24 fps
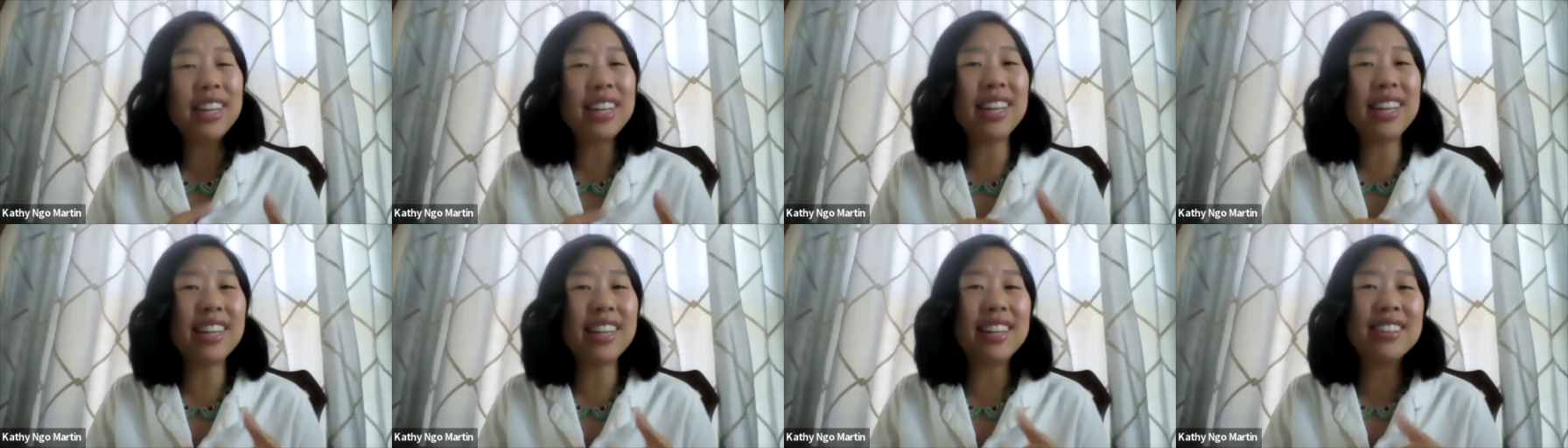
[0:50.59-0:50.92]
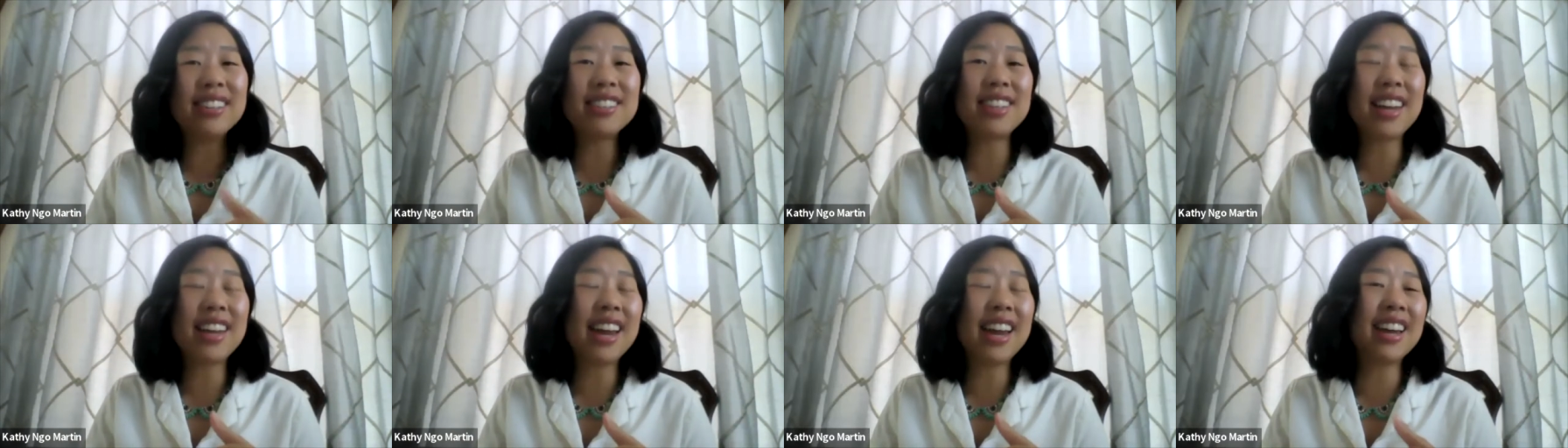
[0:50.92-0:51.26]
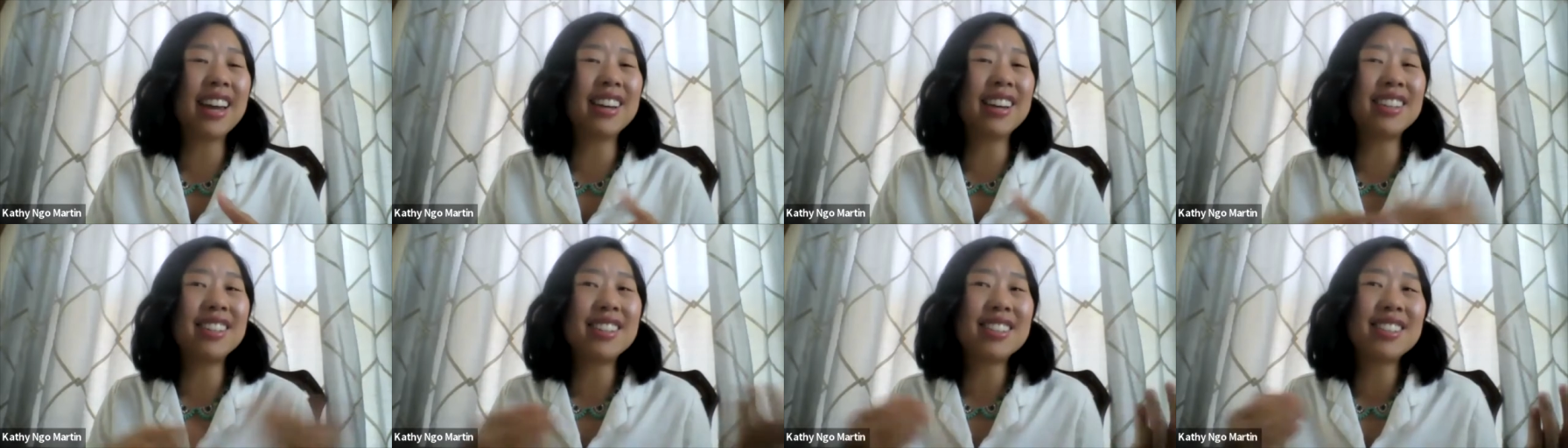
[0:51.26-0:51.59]
ease
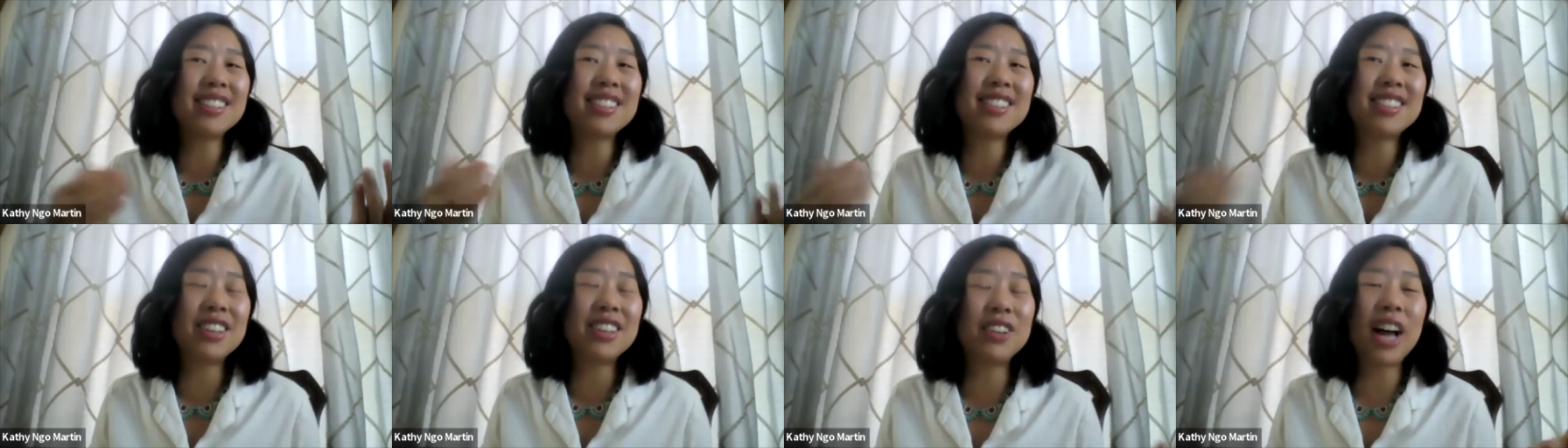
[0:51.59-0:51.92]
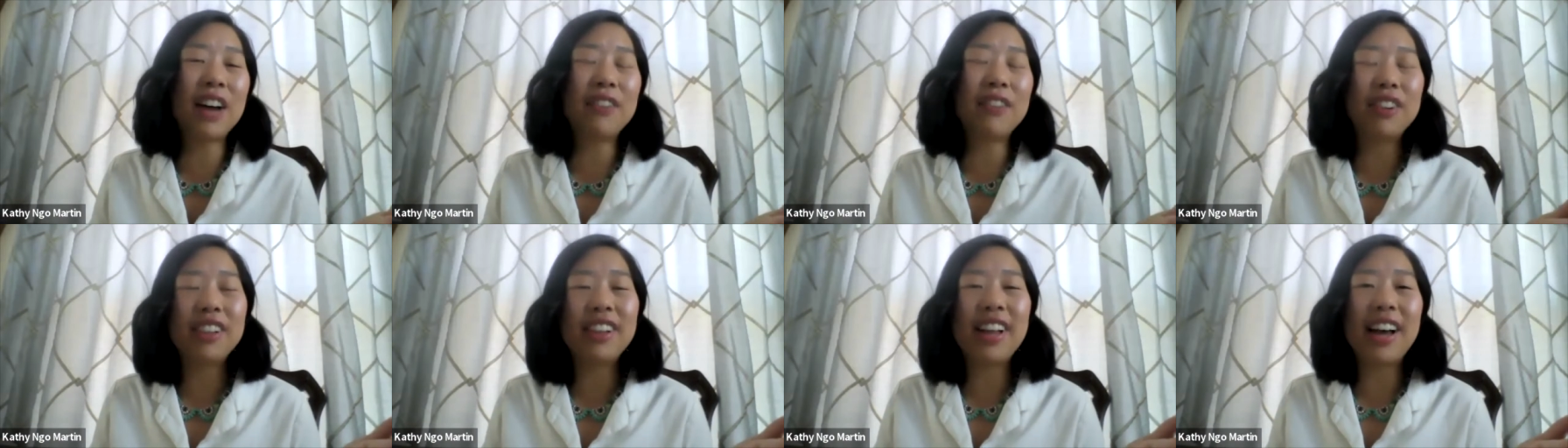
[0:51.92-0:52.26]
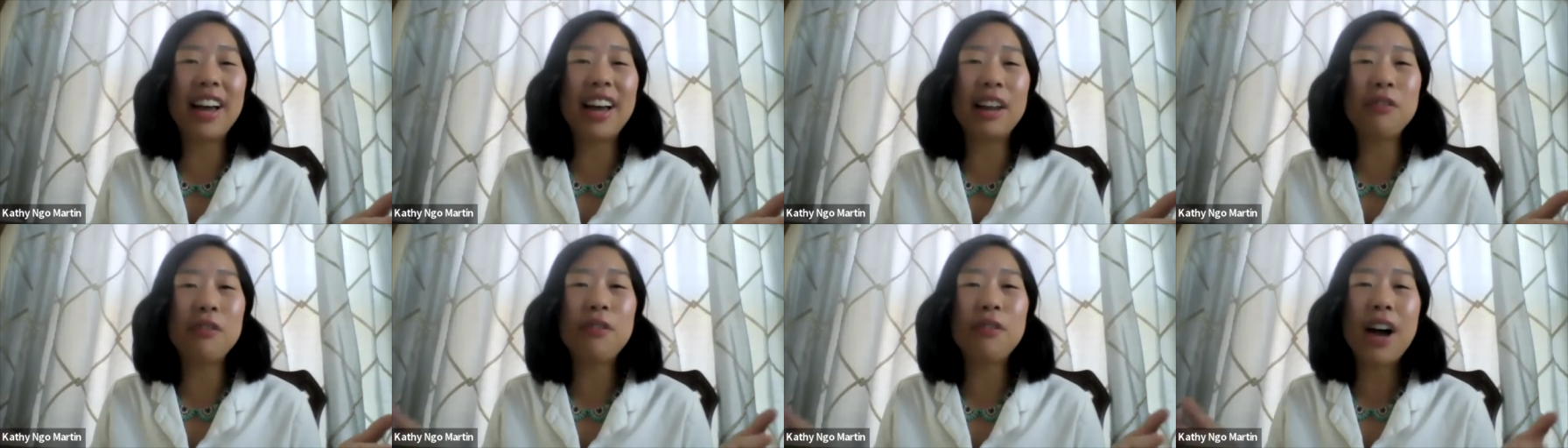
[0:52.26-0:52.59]
and still have a
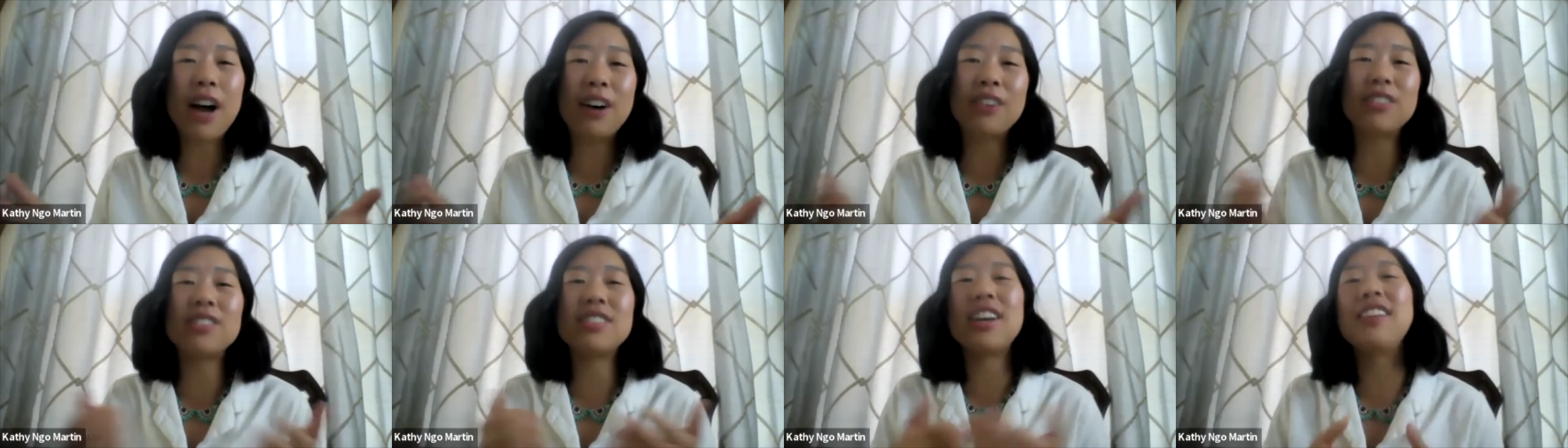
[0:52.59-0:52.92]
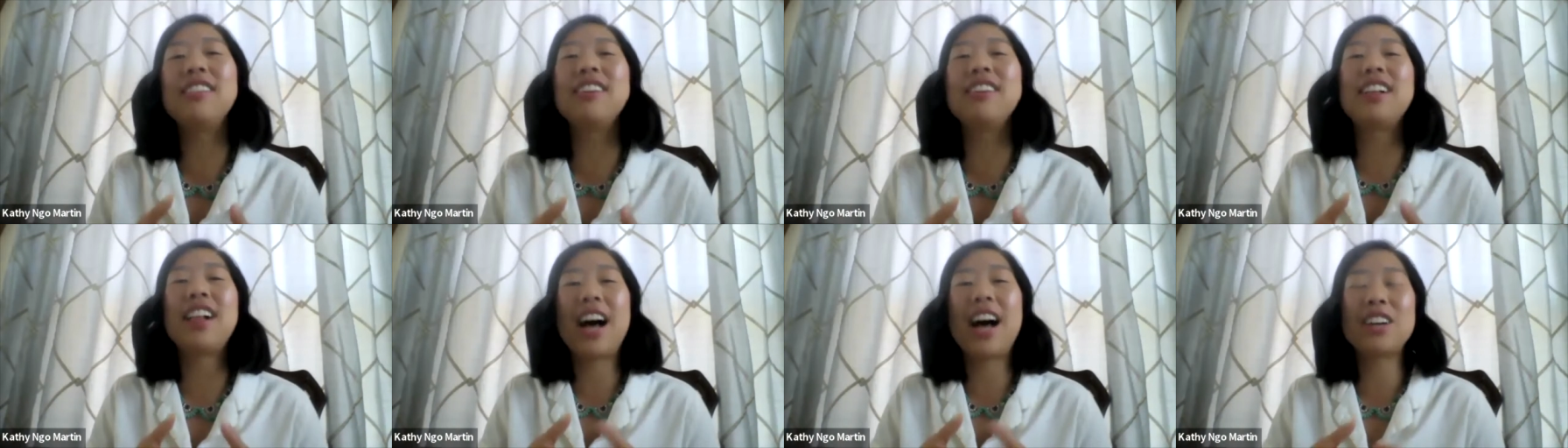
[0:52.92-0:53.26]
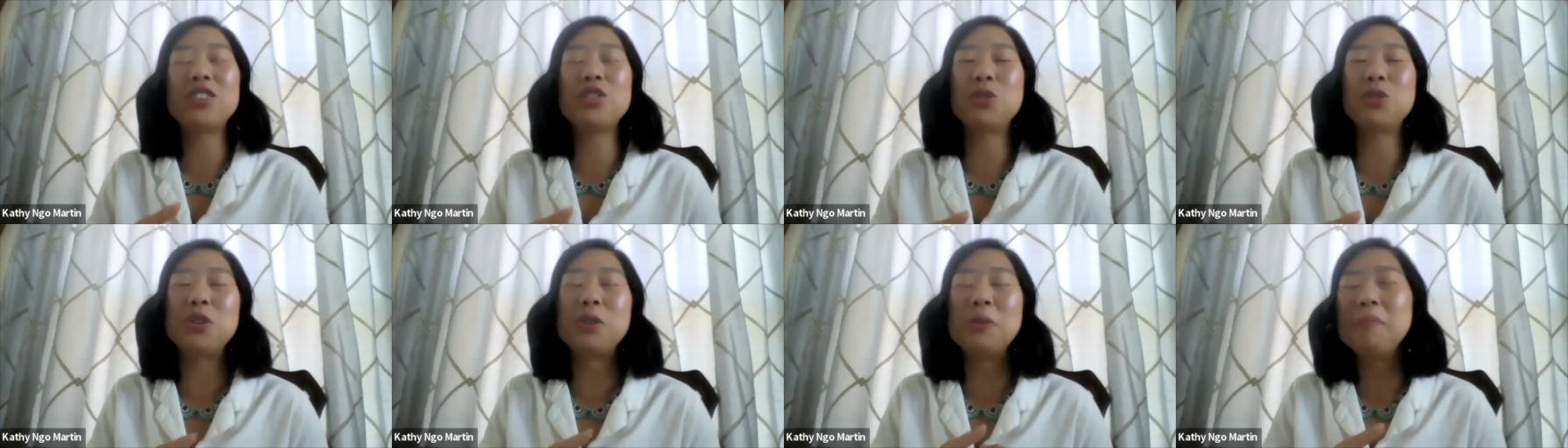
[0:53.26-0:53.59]
life outside the
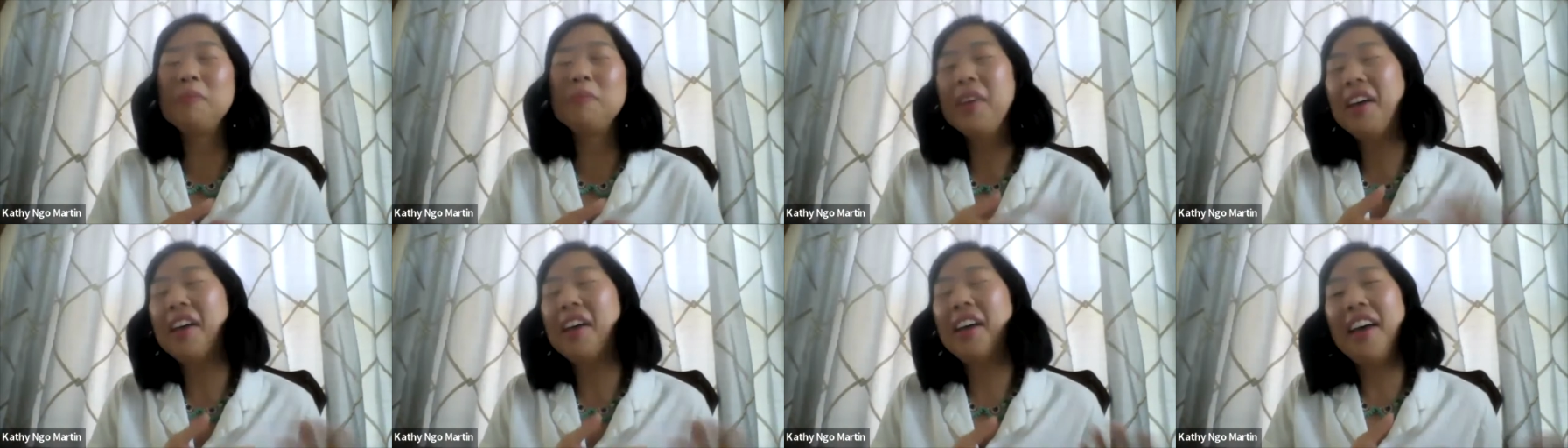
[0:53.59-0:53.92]
classroom.